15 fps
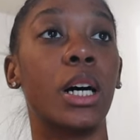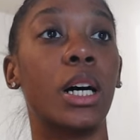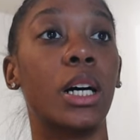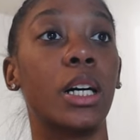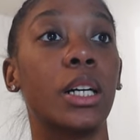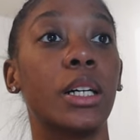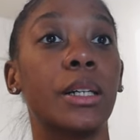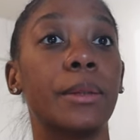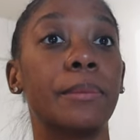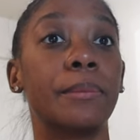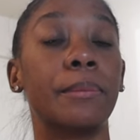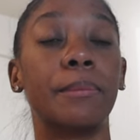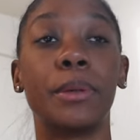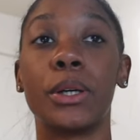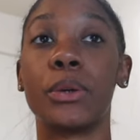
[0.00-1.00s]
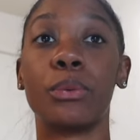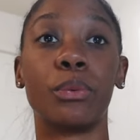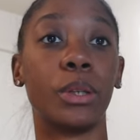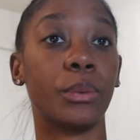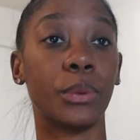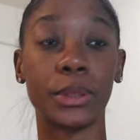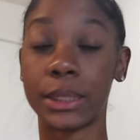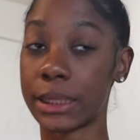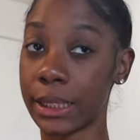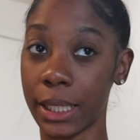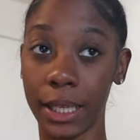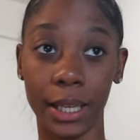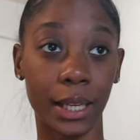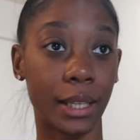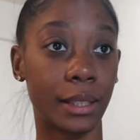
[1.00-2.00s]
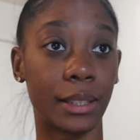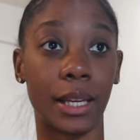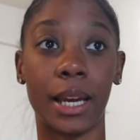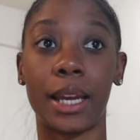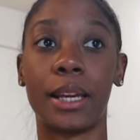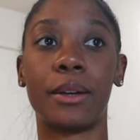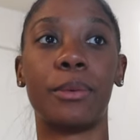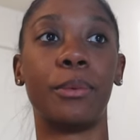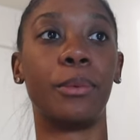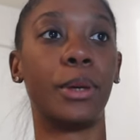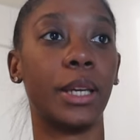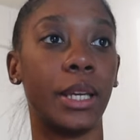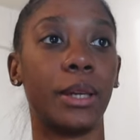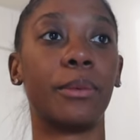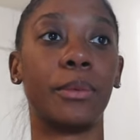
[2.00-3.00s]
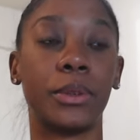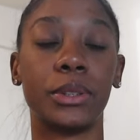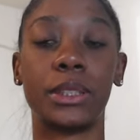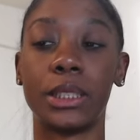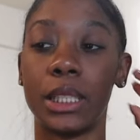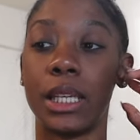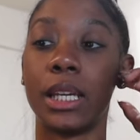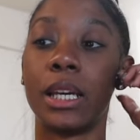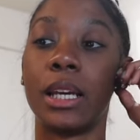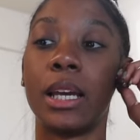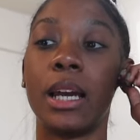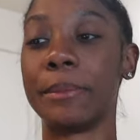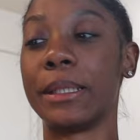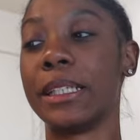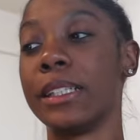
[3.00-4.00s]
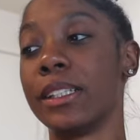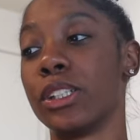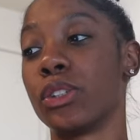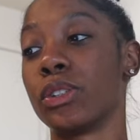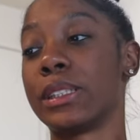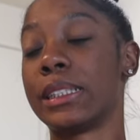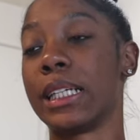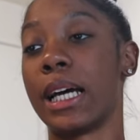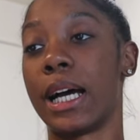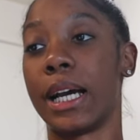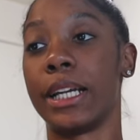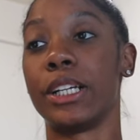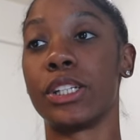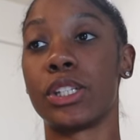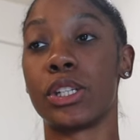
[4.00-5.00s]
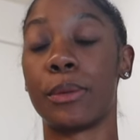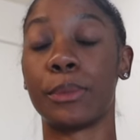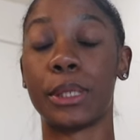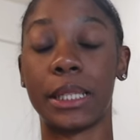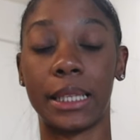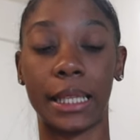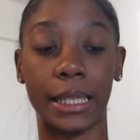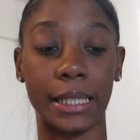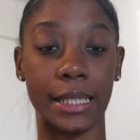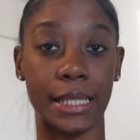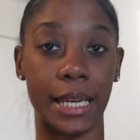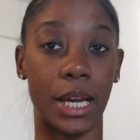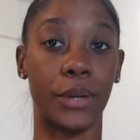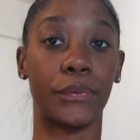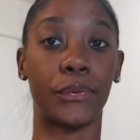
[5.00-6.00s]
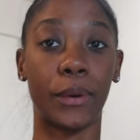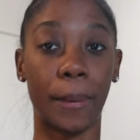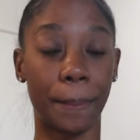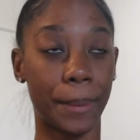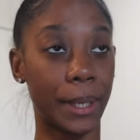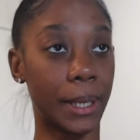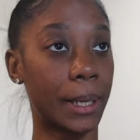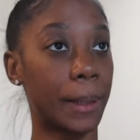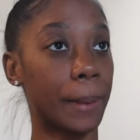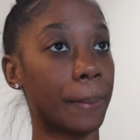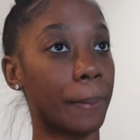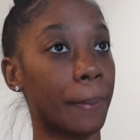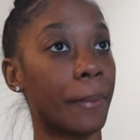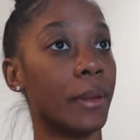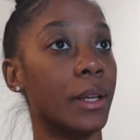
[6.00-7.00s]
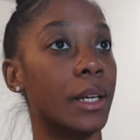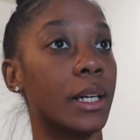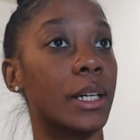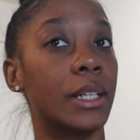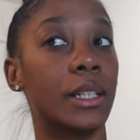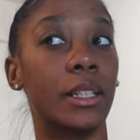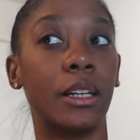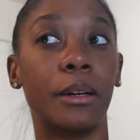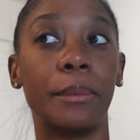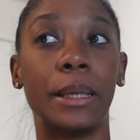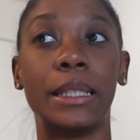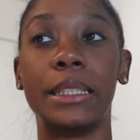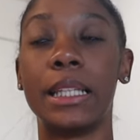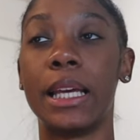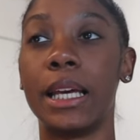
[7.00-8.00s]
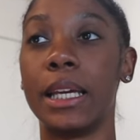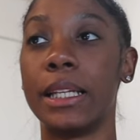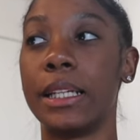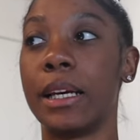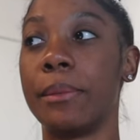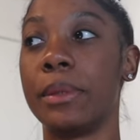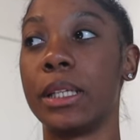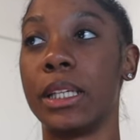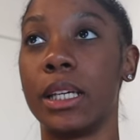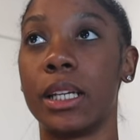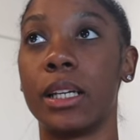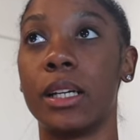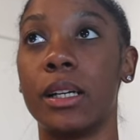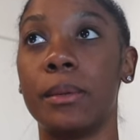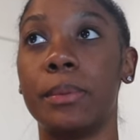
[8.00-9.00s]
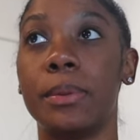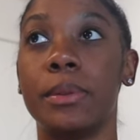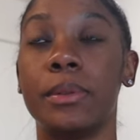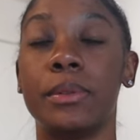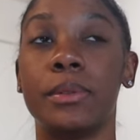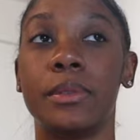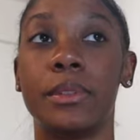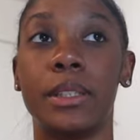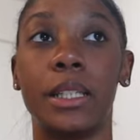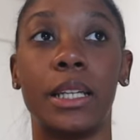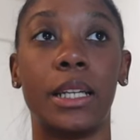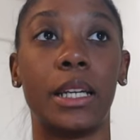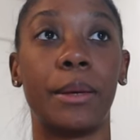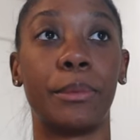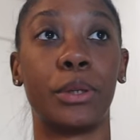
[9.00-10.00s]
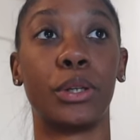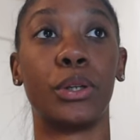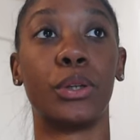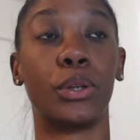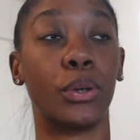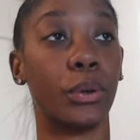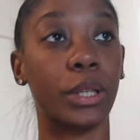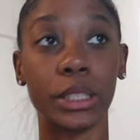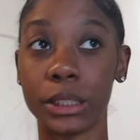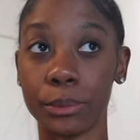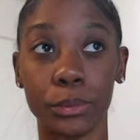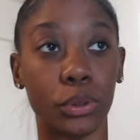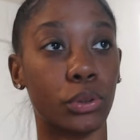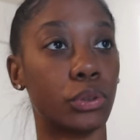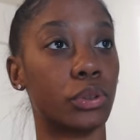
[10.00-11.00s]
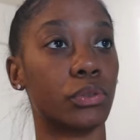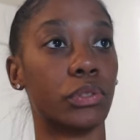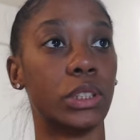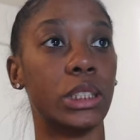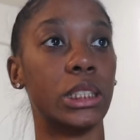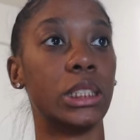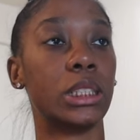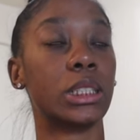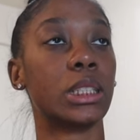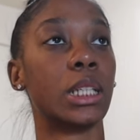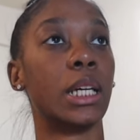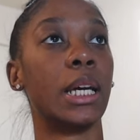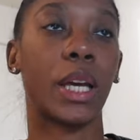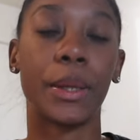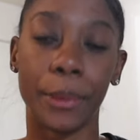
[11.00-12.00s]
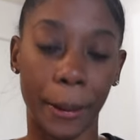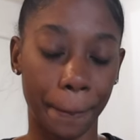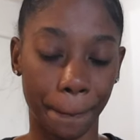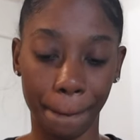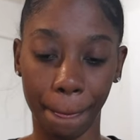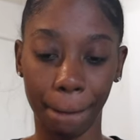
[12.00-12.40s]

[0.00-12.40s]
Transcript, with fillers: um but we will see like we will see i'm getting a little tired so i'm gonna lay down for a bit um and then i'm gonna get up and i'm gonna go get some groceries anyway